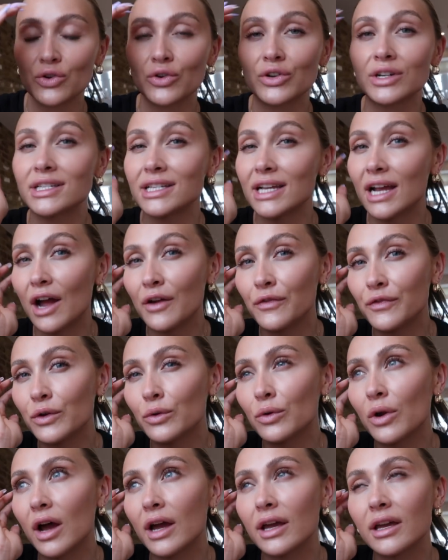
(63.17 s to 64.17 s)
Honestly, I
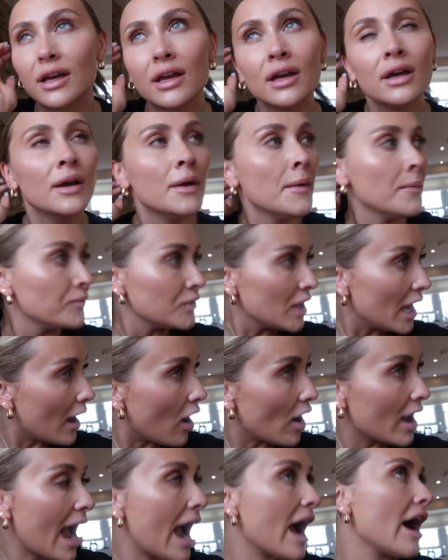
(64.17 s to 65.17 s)
feel like
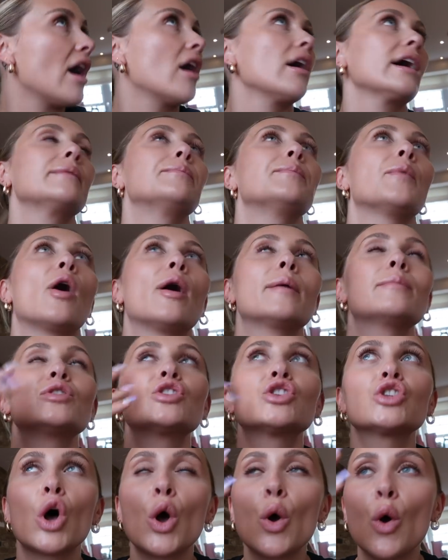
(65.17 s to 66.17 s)
I'm
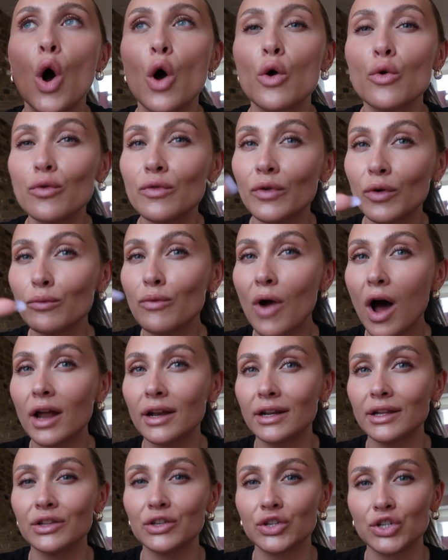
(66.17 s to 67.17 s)
so
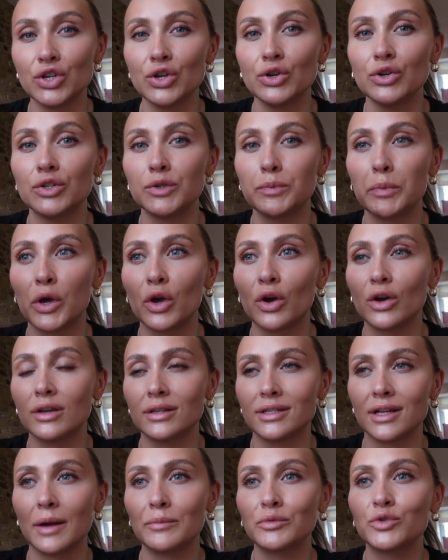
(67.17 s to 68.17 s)
overrun at the shoots
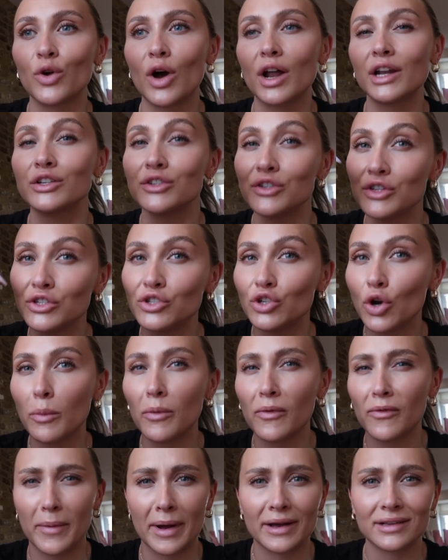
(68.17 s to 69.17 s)
because I'm trying to do the job
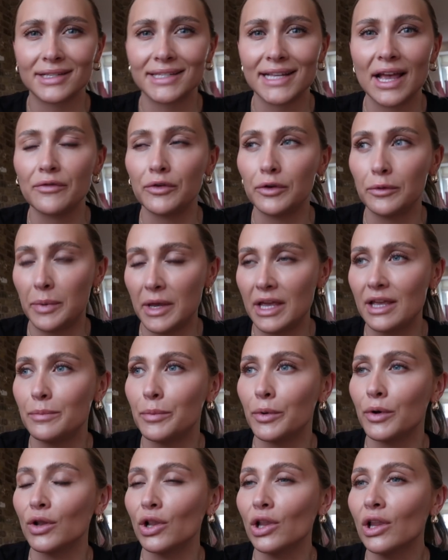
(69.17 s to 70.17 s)
of about 7
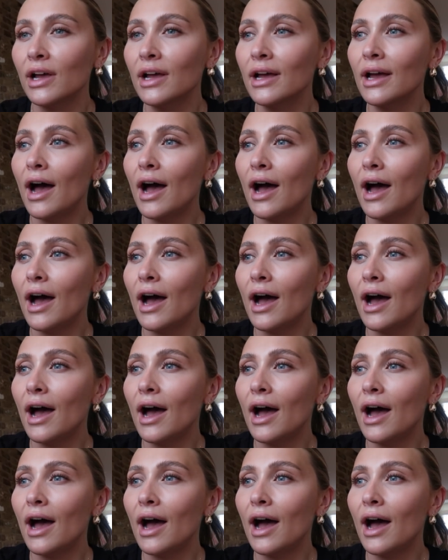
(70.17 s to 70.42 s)
people.